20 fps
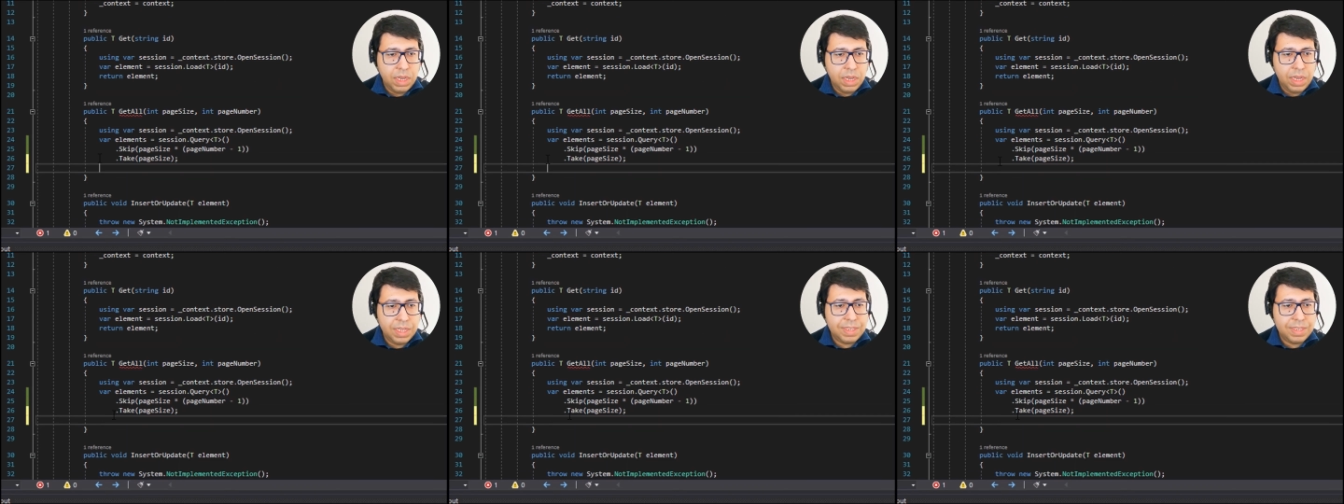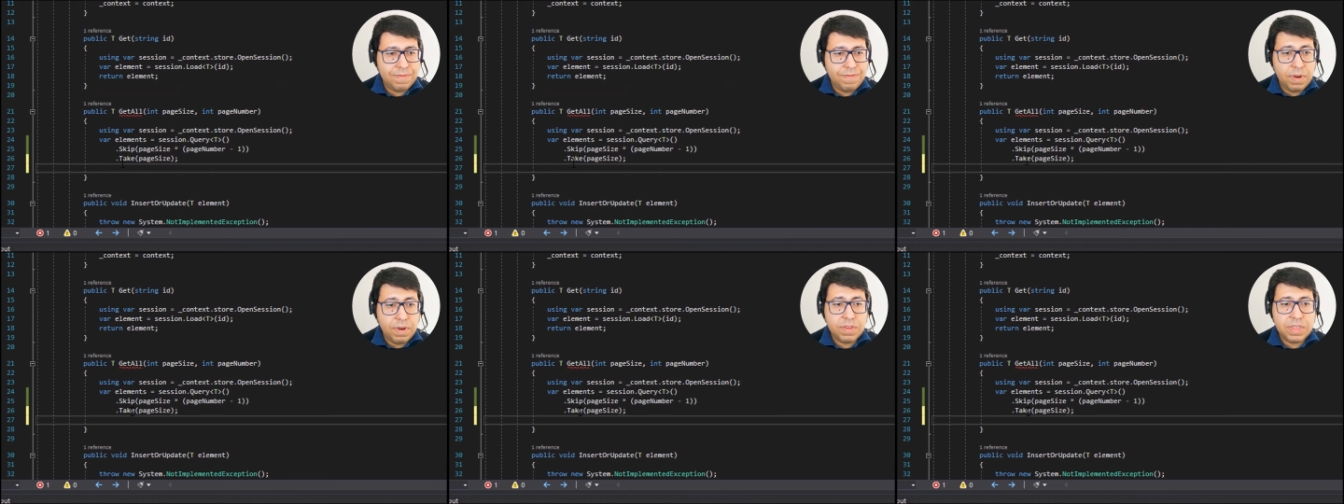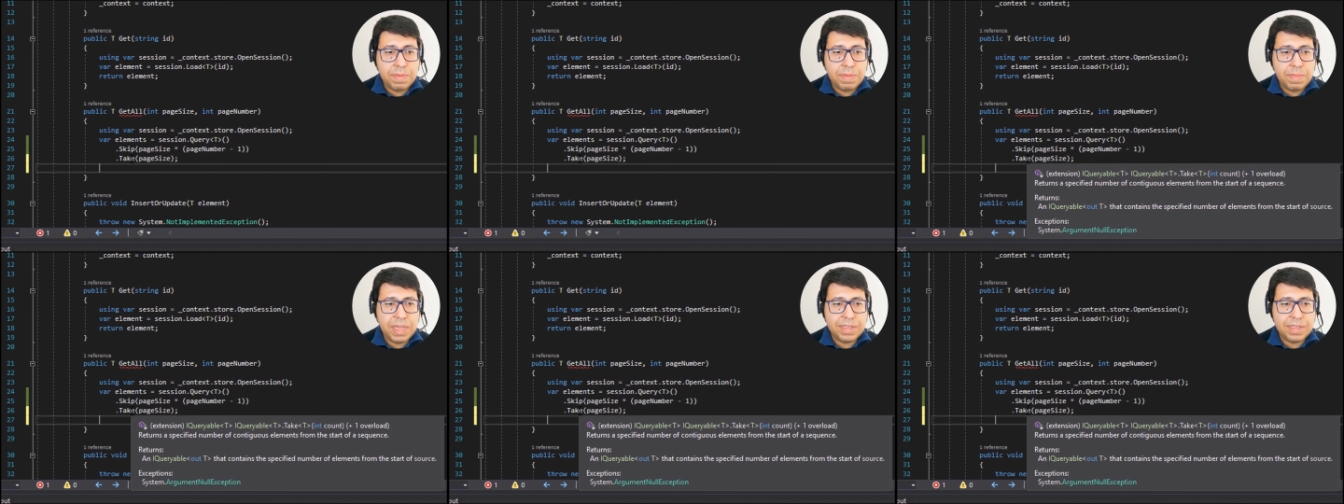it's very
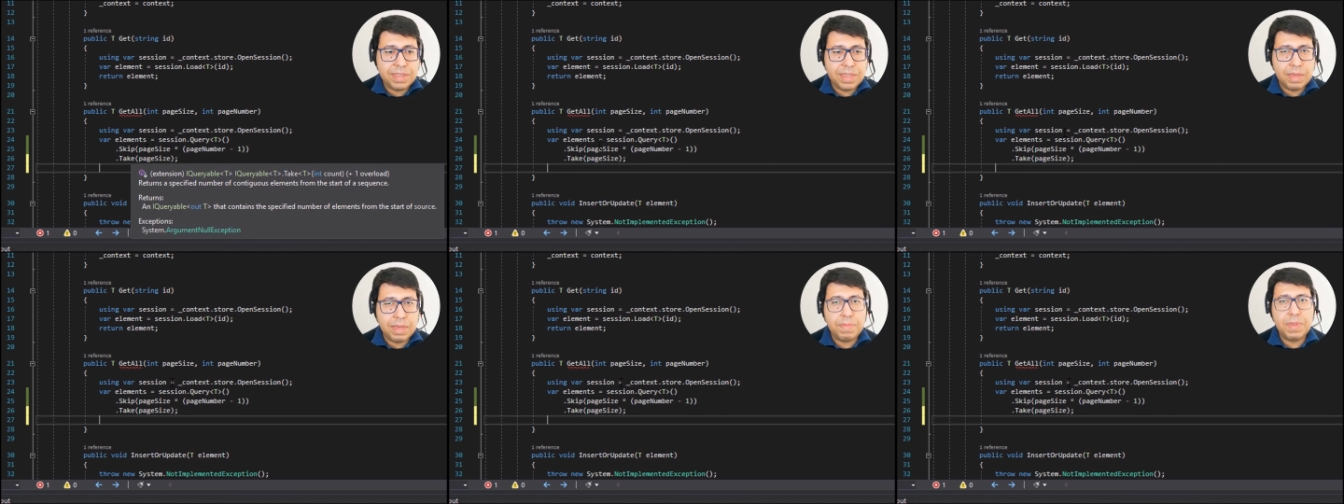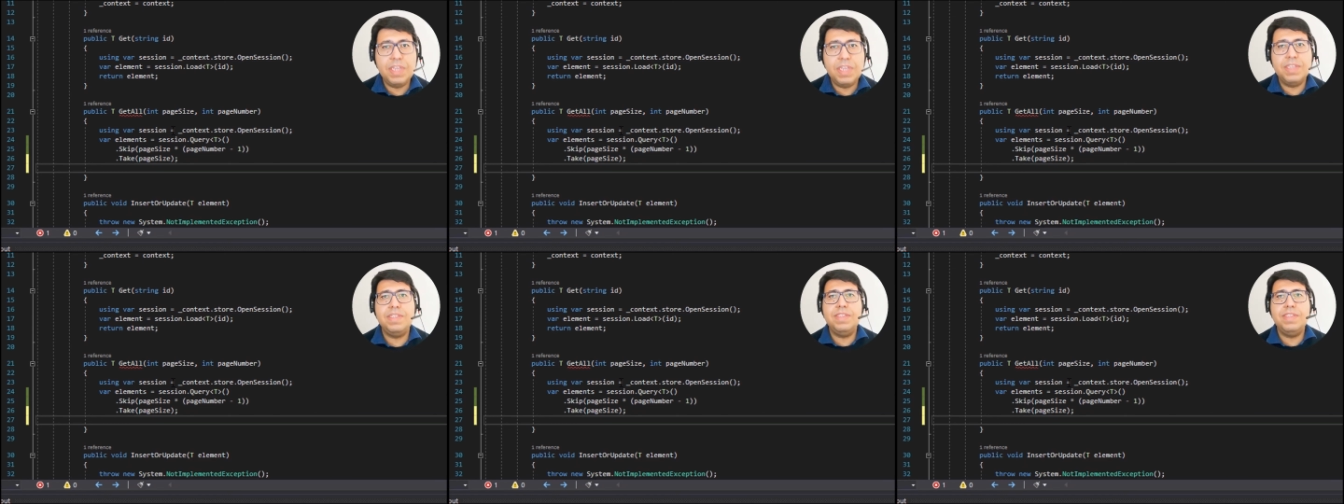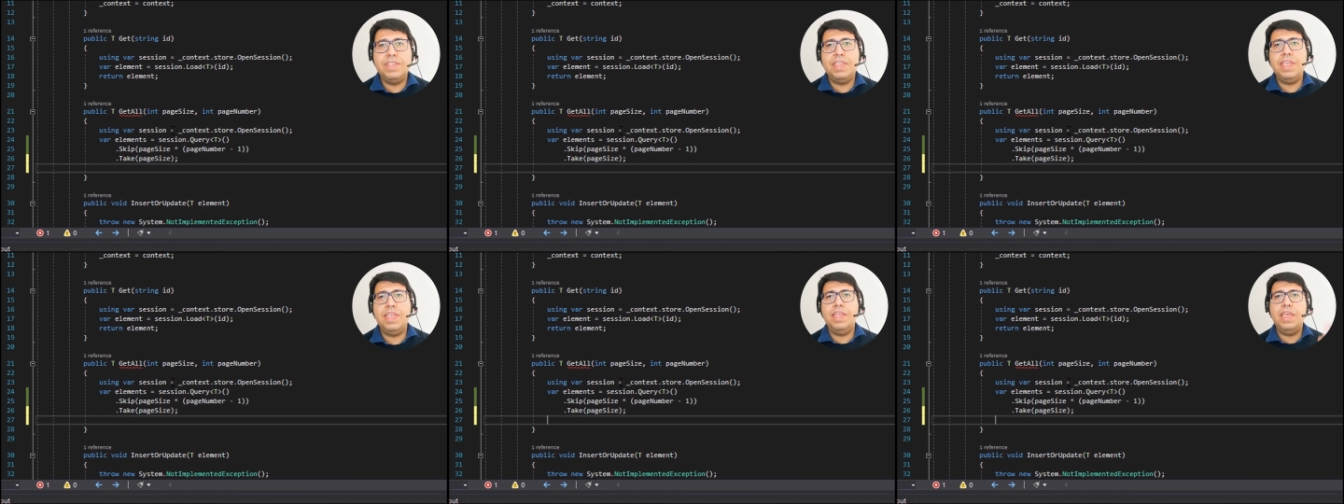semantic because
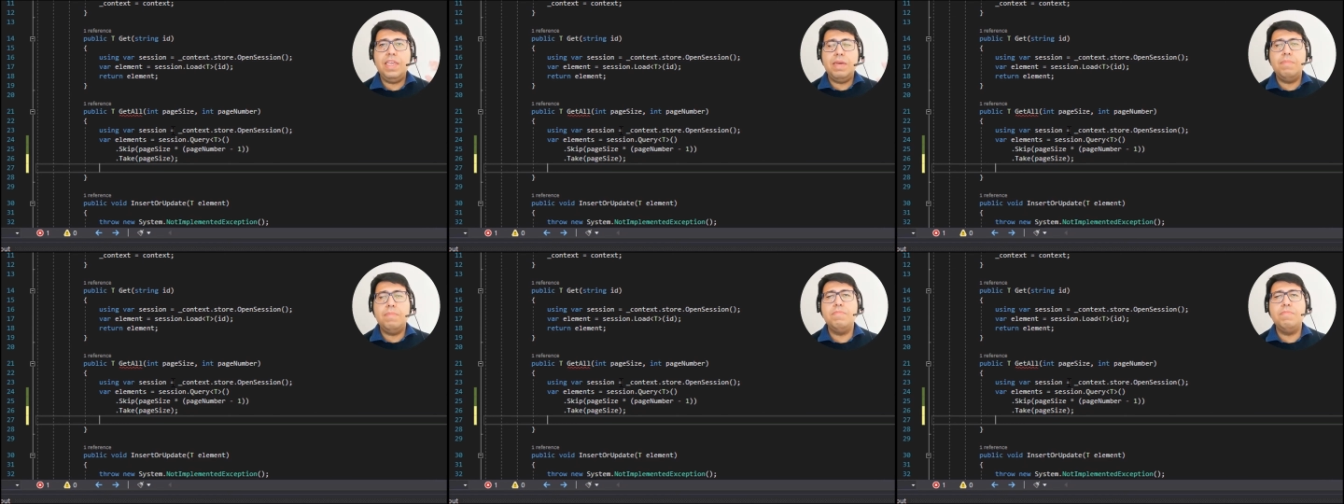it's saying, hey,